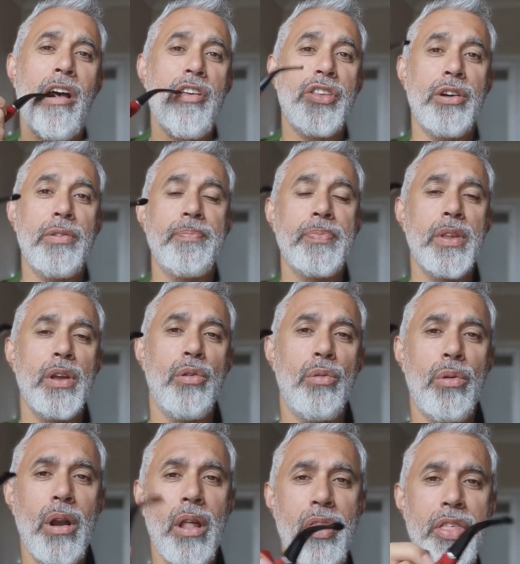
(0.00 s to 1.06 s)
So
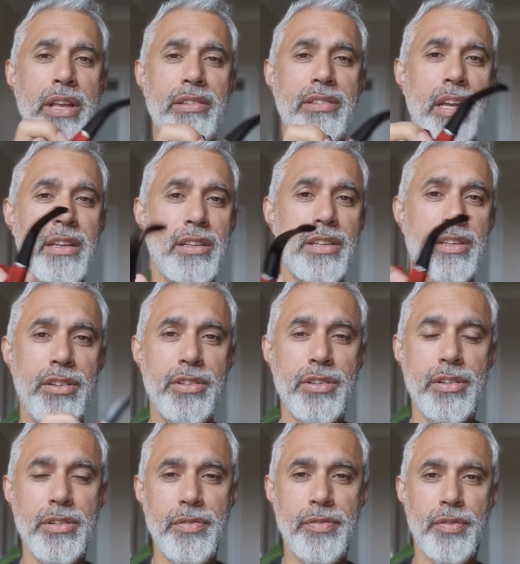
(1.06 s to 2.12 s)
what are the things that do you
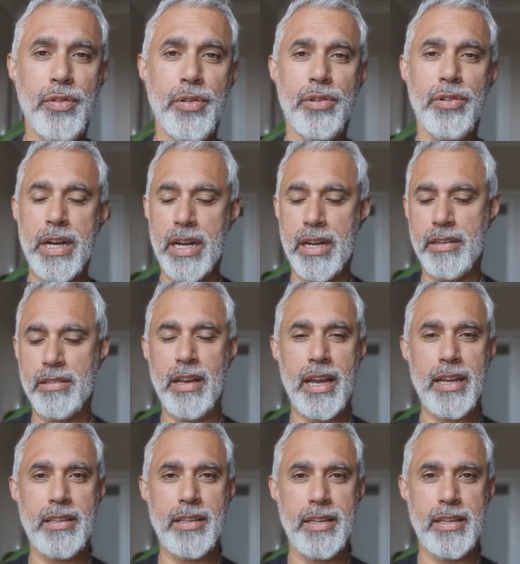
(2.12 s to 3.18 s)
do for
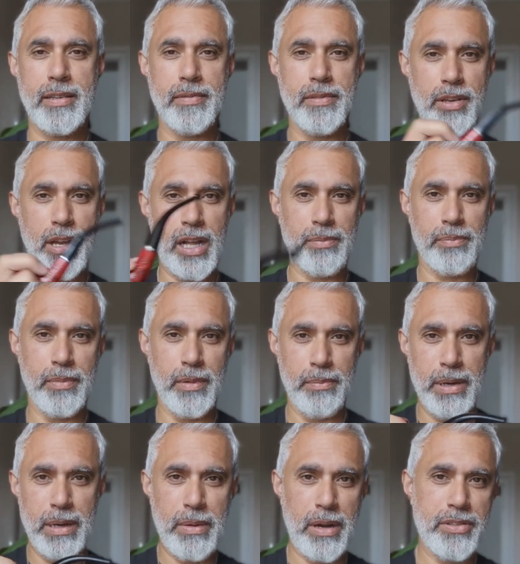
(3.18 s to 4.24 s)
anxiety to help
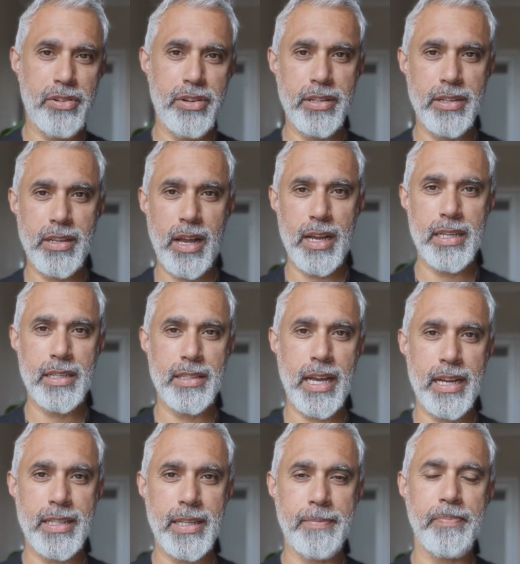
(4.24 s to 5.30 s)
minimize your
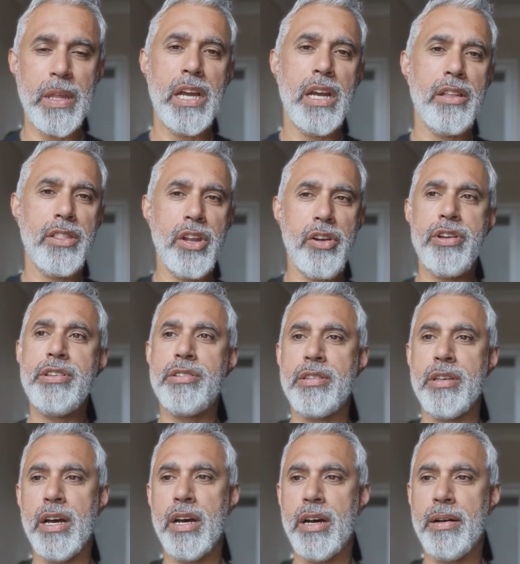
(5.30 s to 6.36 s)
anxiety? There
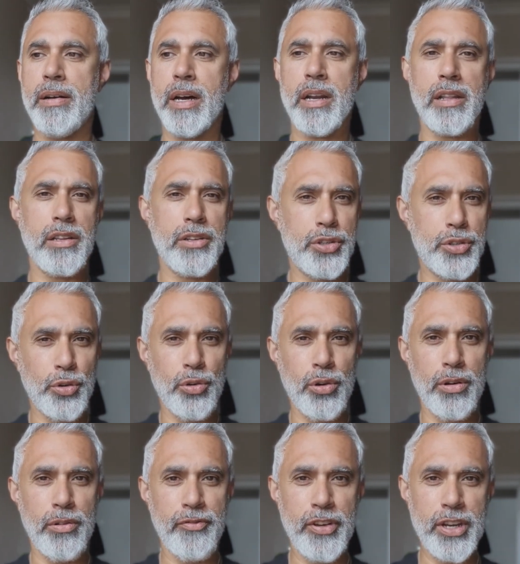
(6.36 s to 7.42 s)
is another
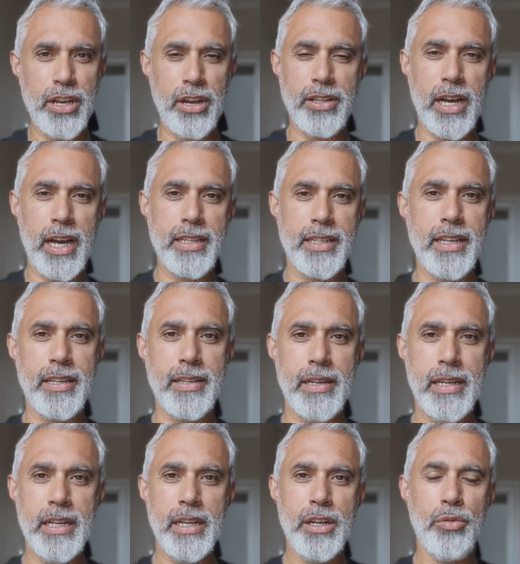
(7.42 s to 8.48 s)
short video that I did,
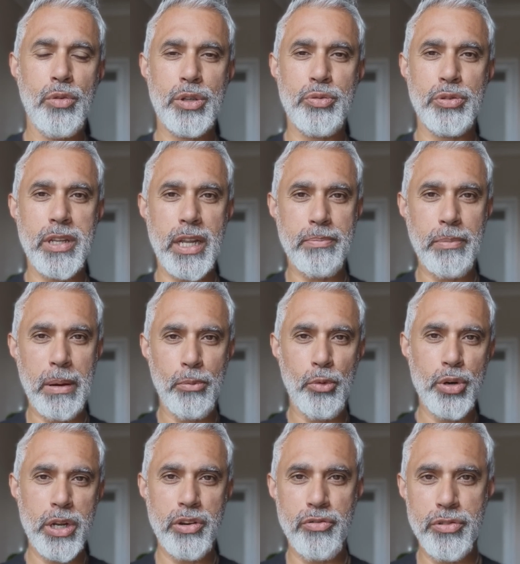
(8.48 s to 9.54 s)
which was like my
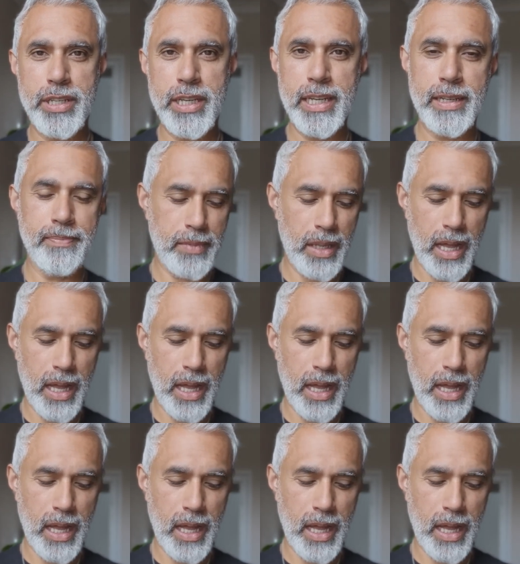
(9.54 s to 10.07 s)
morning routine.